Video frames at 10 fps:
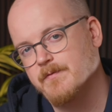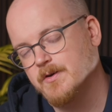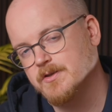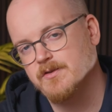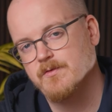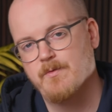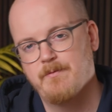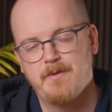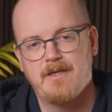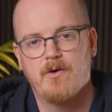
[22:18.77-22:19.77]
functions
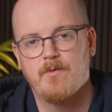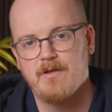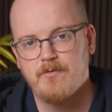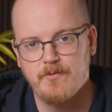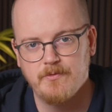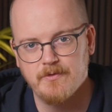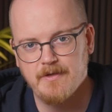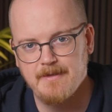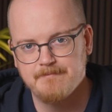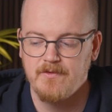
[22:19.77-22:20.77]
we've been going through today.